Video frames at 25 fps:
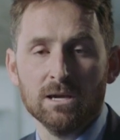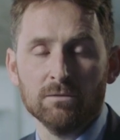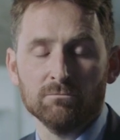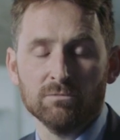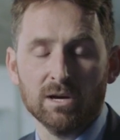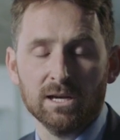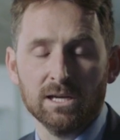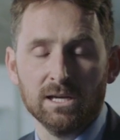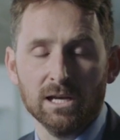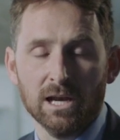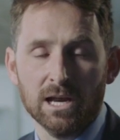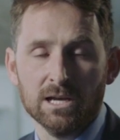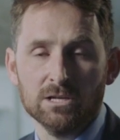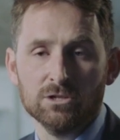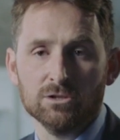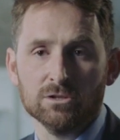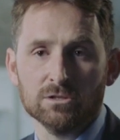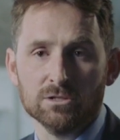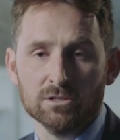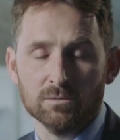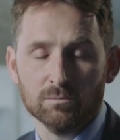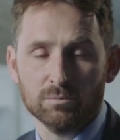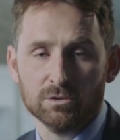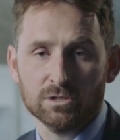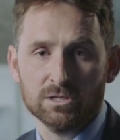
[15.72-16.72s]
and
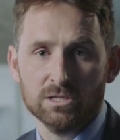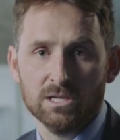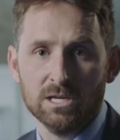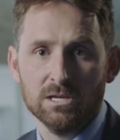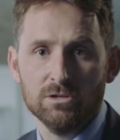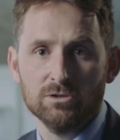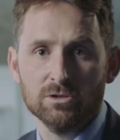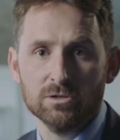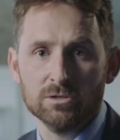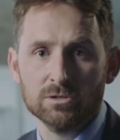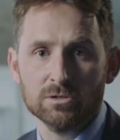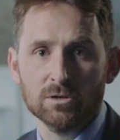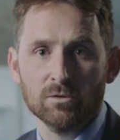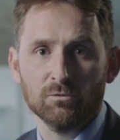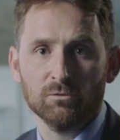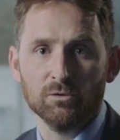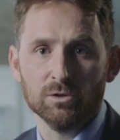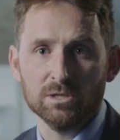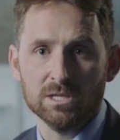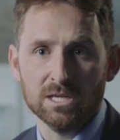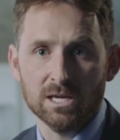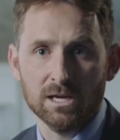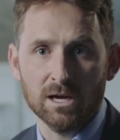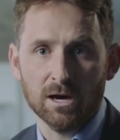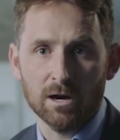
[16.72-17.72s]
regulations and procedures for
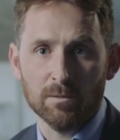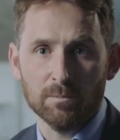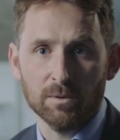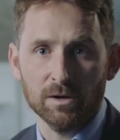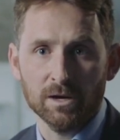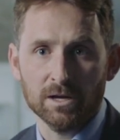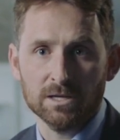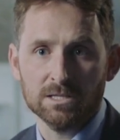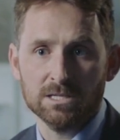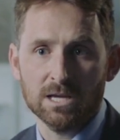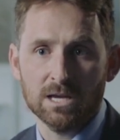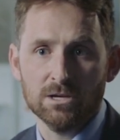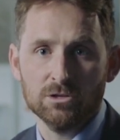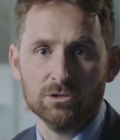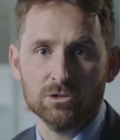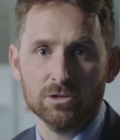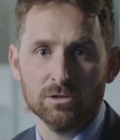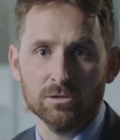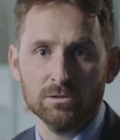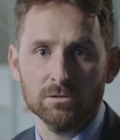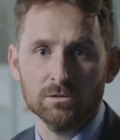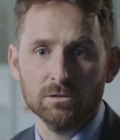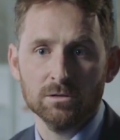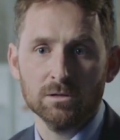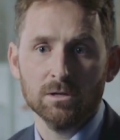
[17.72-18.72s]

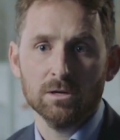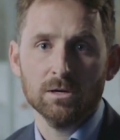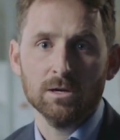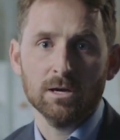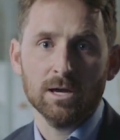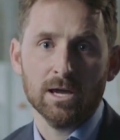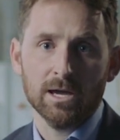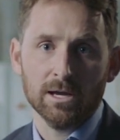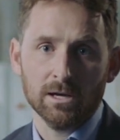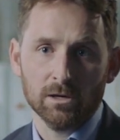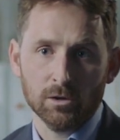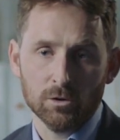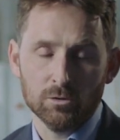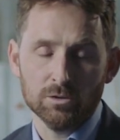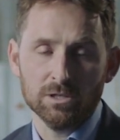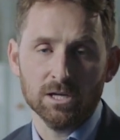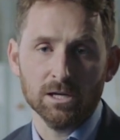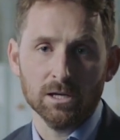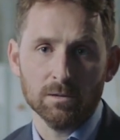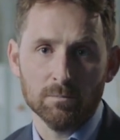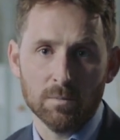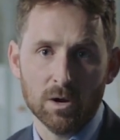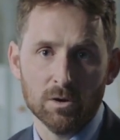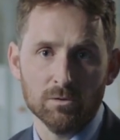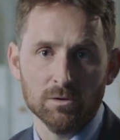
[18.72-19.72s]
decarbonisation, including
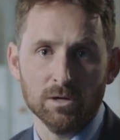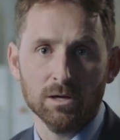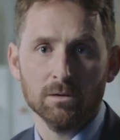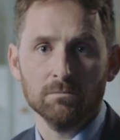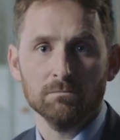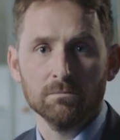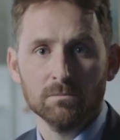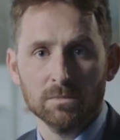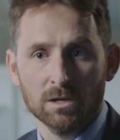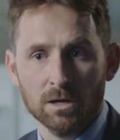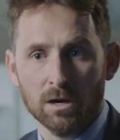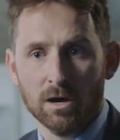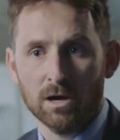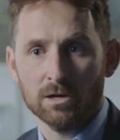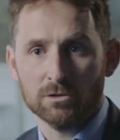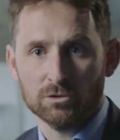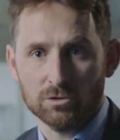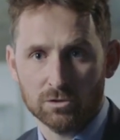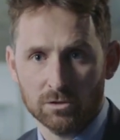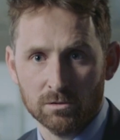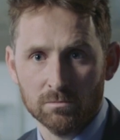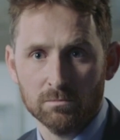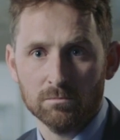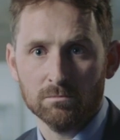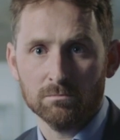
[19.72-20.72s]
ammonia,
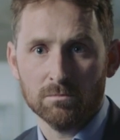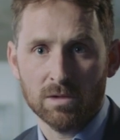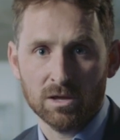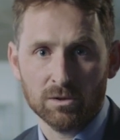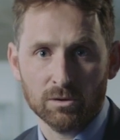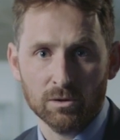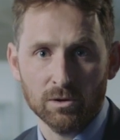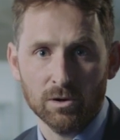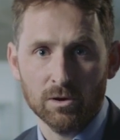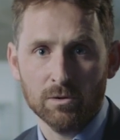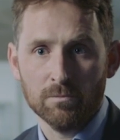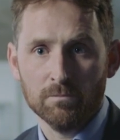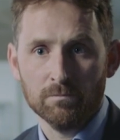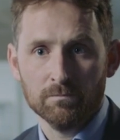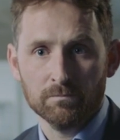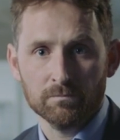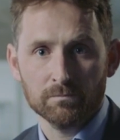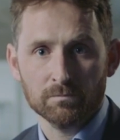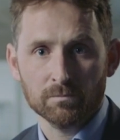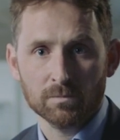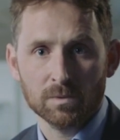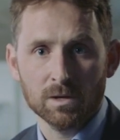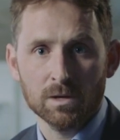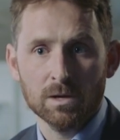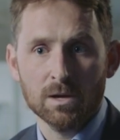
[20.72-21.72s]
hydrogen, methanol,
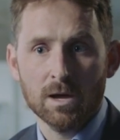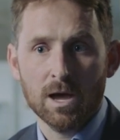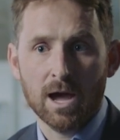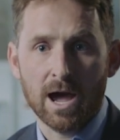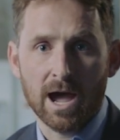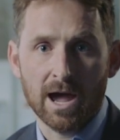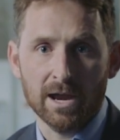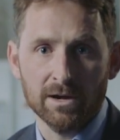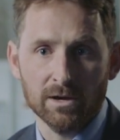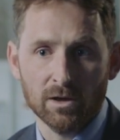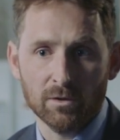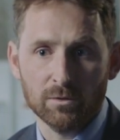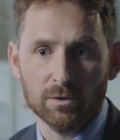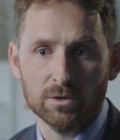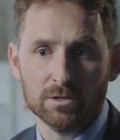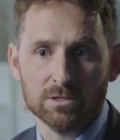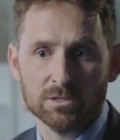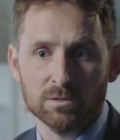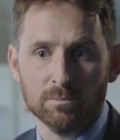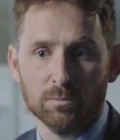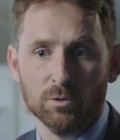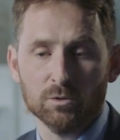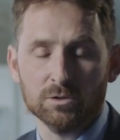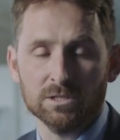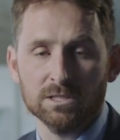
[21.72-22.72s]
and other
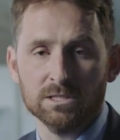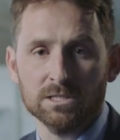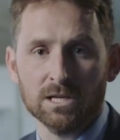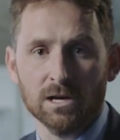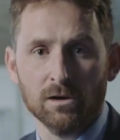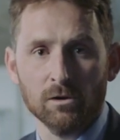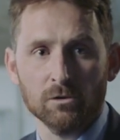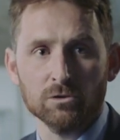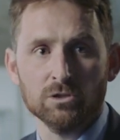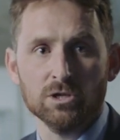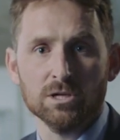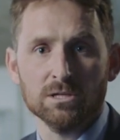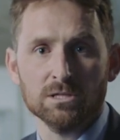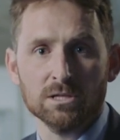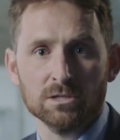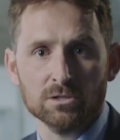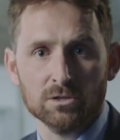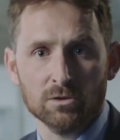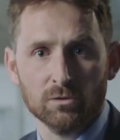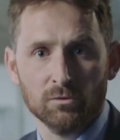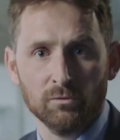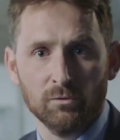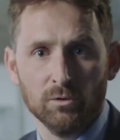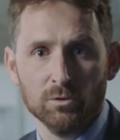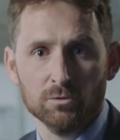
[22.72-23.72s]
supporting technologies such
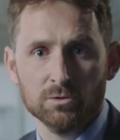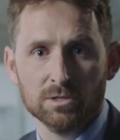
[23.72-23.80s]
as fuel